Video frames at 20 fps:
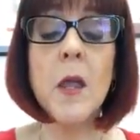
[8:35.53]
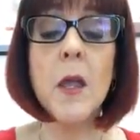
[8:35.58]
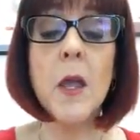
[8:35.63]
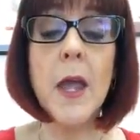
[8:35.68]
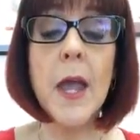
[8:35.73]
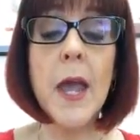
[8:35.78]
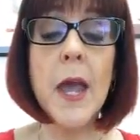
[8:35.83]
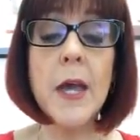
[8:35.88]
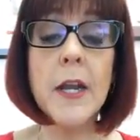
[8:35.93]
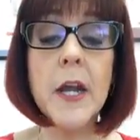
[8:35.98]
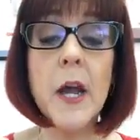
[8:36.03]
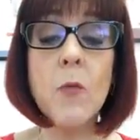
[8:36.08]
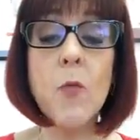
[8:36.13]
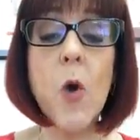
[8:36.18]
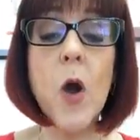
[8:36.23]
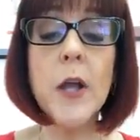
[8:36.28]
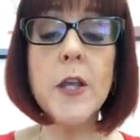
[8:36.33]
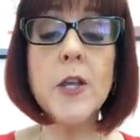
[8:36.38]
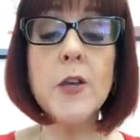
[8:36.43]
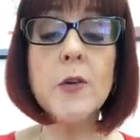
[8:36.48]
And I
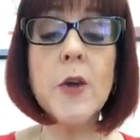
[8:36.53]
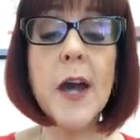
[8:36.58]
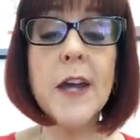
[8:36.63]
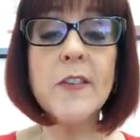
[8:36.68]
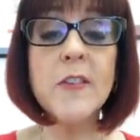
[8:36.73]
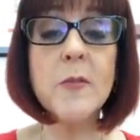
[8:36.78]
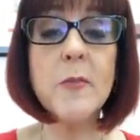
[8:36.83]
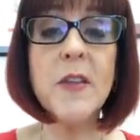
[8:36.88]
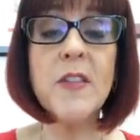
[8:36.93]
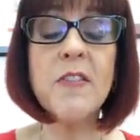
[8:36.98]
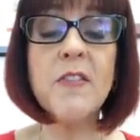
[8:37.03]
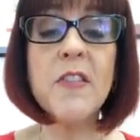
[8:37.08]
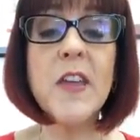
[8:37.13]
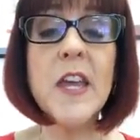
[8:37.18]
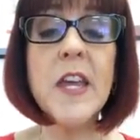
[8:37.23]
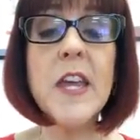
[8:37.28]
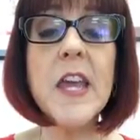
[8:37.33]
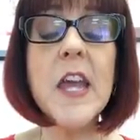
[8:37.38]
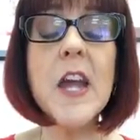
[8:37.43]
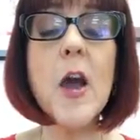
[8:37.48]
want you guys to be
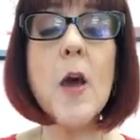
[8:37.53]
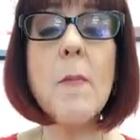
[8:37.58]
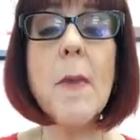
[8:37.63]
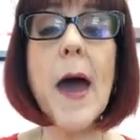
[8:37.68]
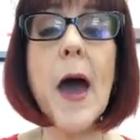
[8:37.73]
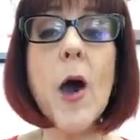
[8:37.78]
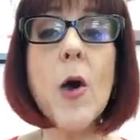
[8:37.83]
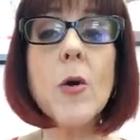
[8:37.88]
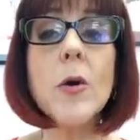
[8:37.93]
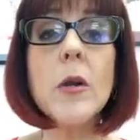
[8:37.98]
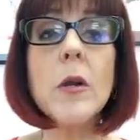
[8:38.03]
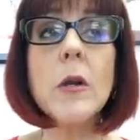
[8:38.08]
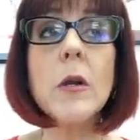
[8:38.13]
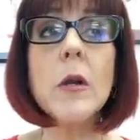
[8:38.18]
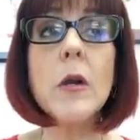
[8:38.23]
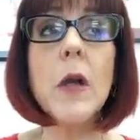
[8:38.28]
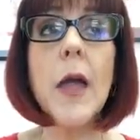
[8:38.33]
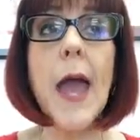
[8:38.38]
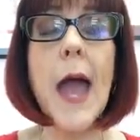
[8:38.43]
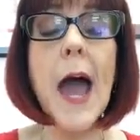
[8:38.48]
thinking about
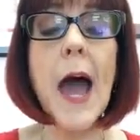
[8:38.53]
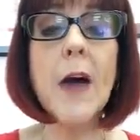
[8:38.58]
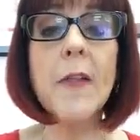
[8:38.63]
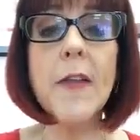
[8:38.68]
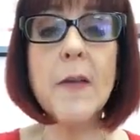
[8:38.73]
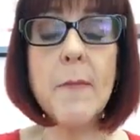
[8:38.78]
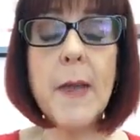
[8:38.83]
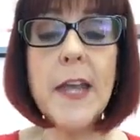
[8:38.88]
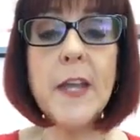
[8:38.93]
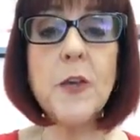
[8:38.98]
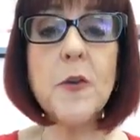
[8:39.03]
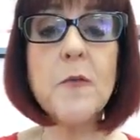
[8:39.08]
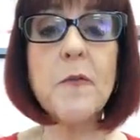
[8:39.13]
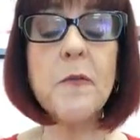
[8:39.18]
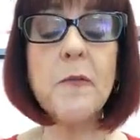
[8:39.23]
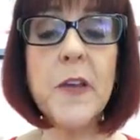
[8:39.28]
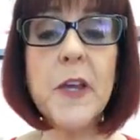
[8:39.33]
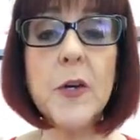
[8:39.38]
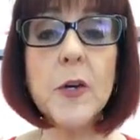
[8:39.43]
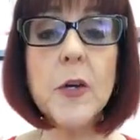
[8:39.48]
how they make you
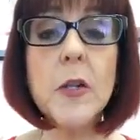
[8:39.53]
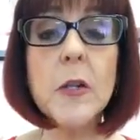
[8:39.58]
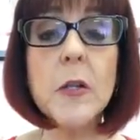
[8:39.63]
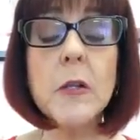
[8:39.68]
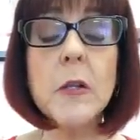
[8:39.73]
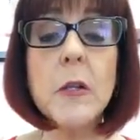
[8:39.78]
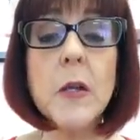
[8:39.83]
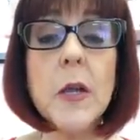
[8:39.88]
feel.